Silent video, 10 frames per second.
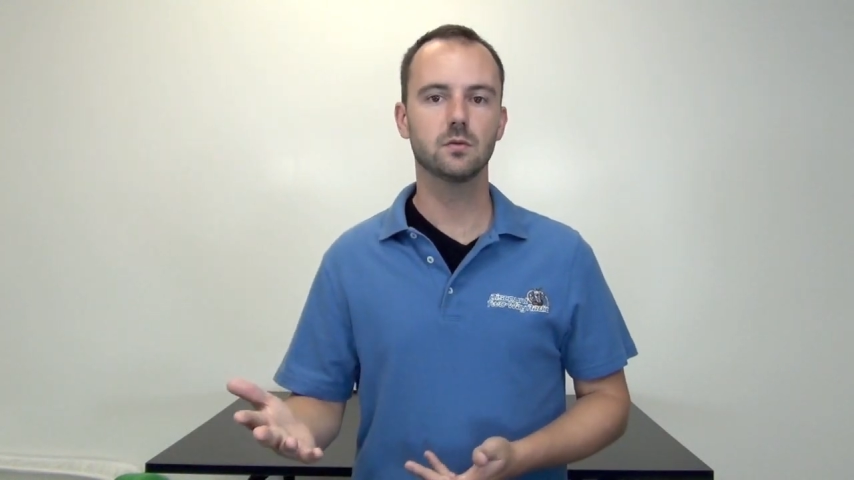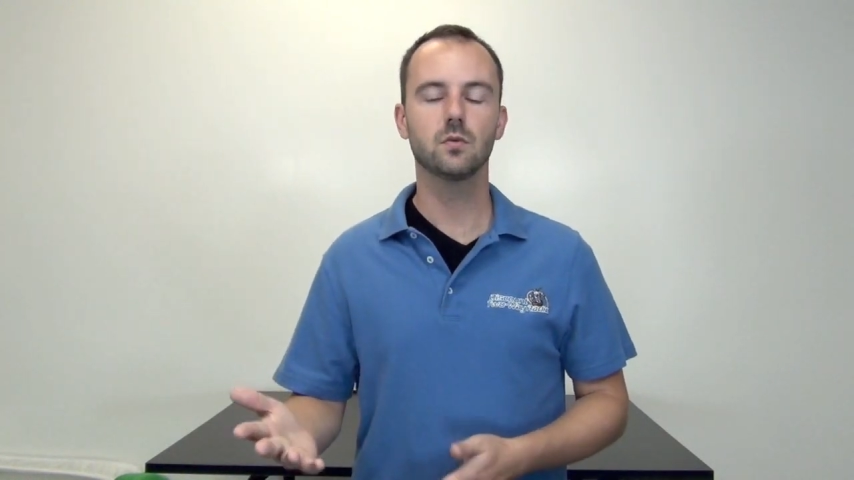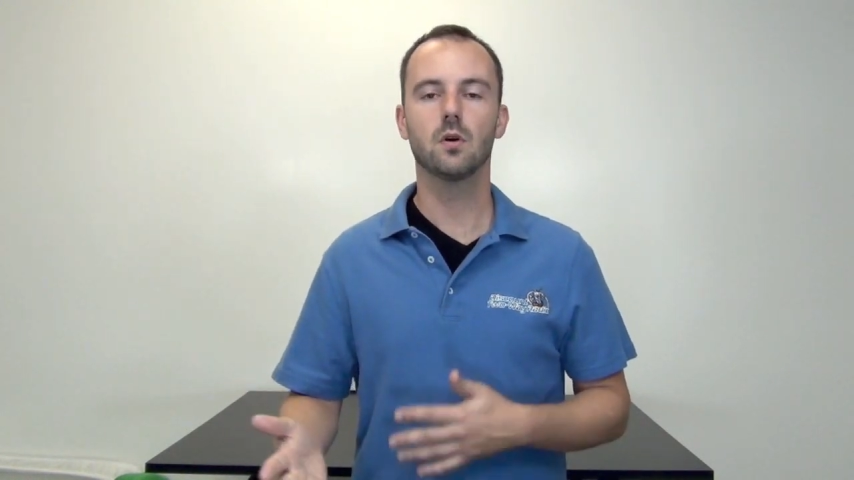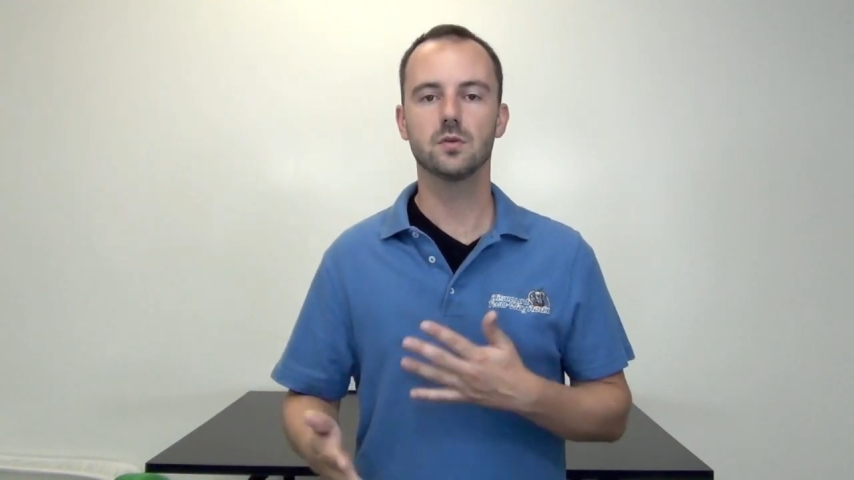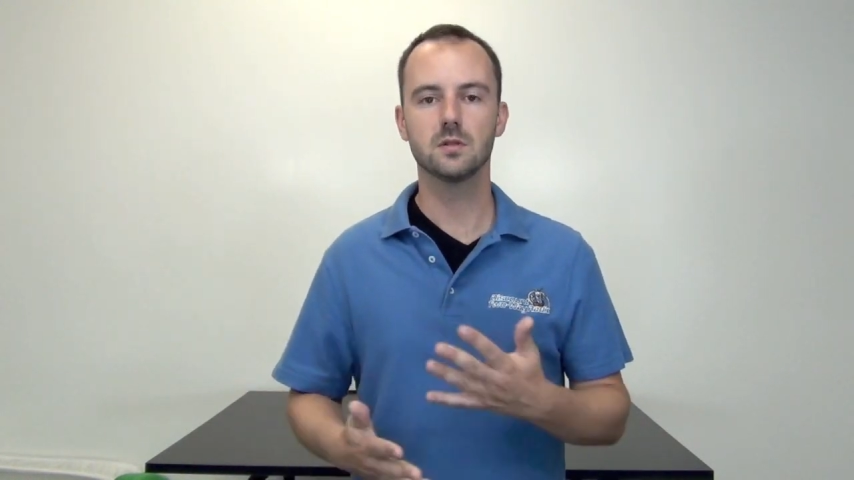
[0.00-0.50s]

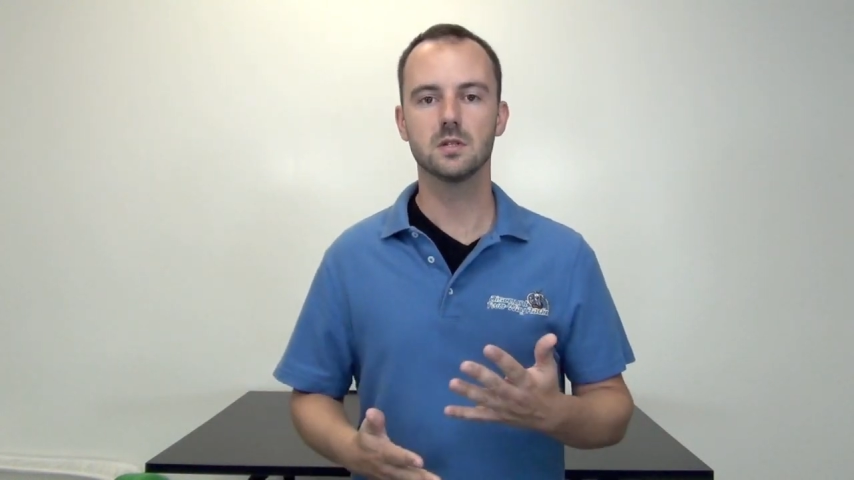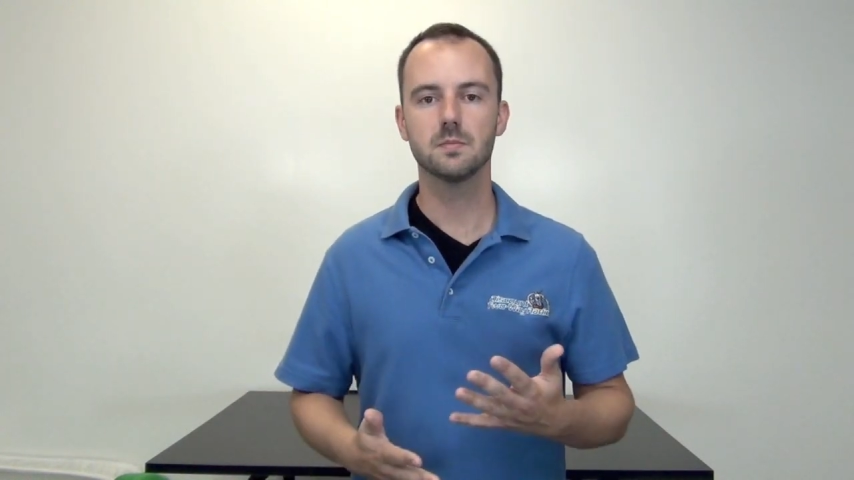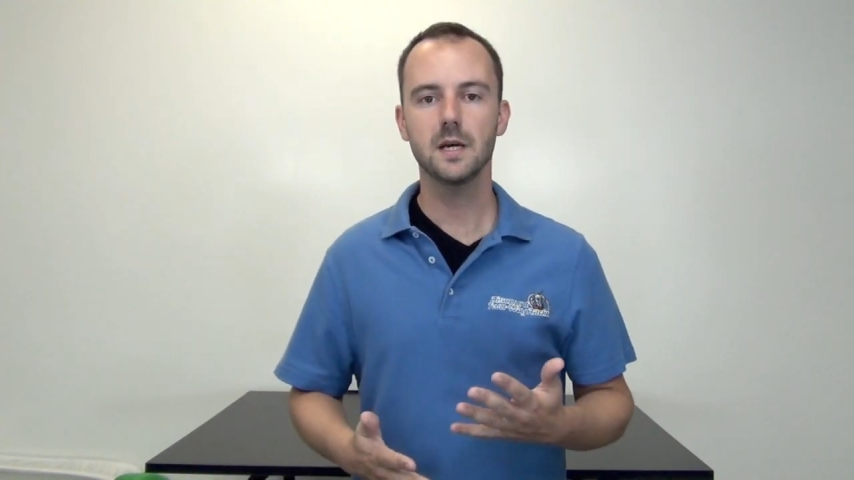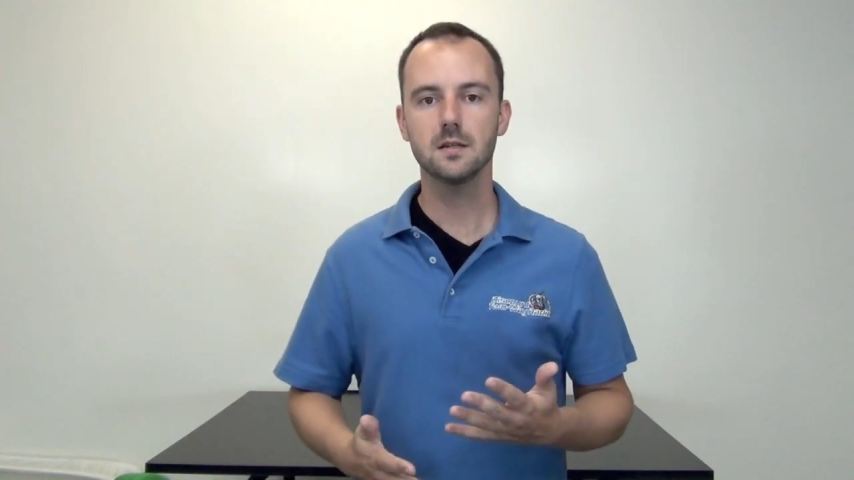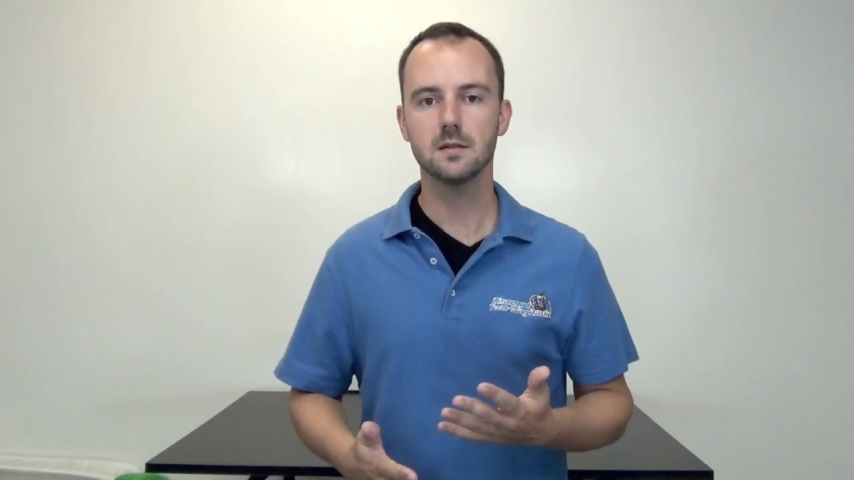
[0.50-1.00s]
through all those little
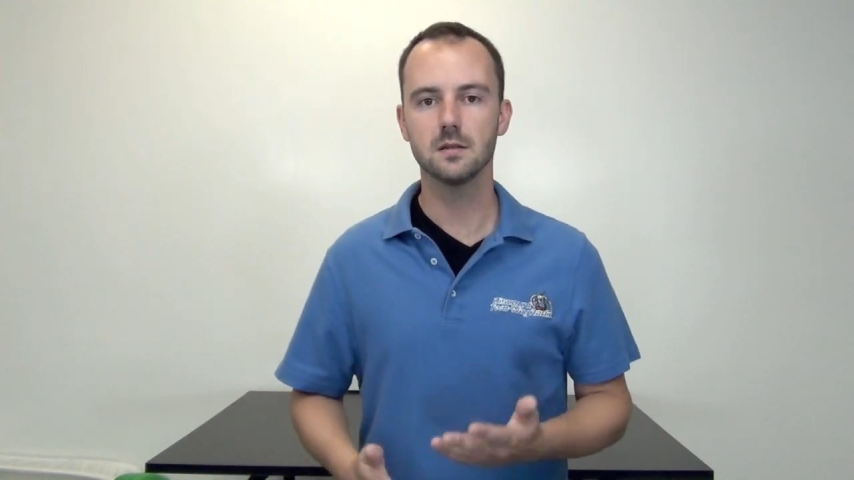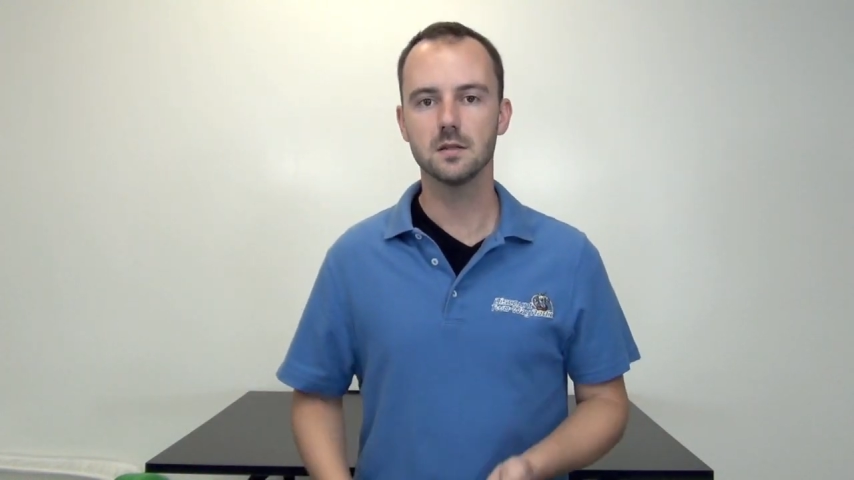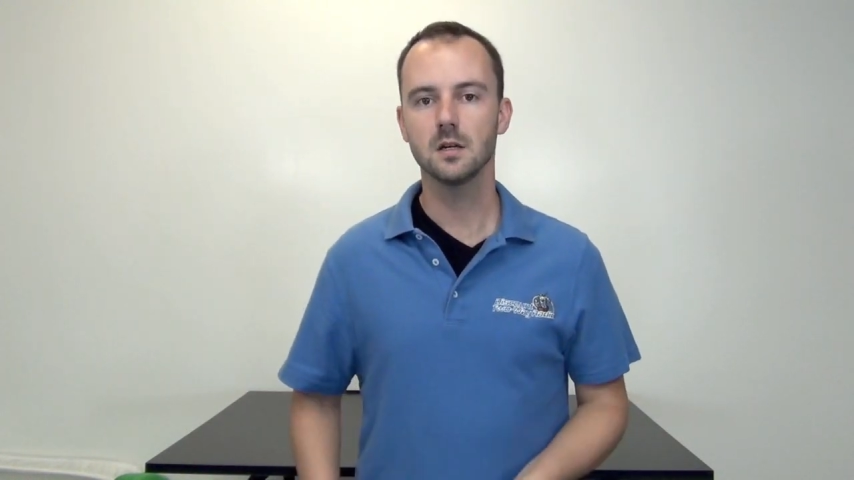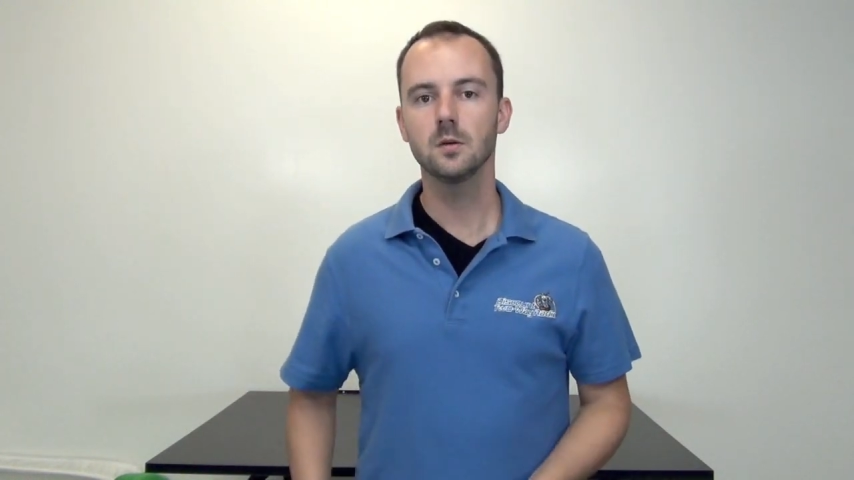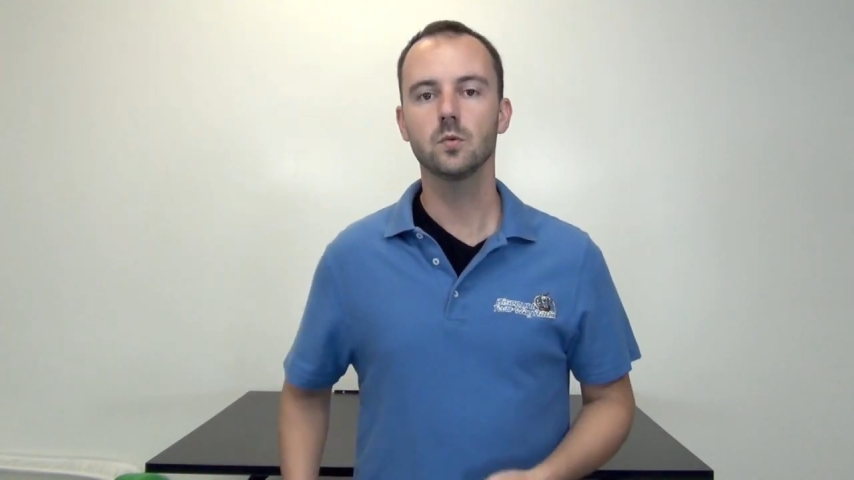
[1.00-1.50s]

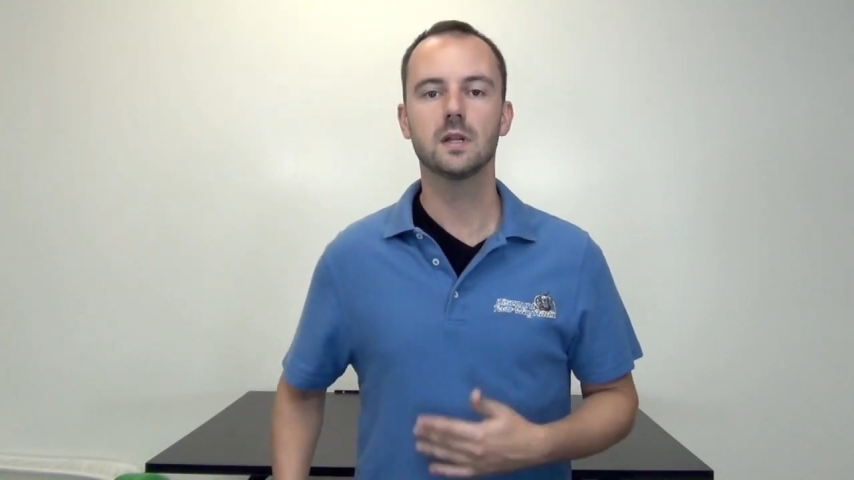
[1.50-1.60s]
spaces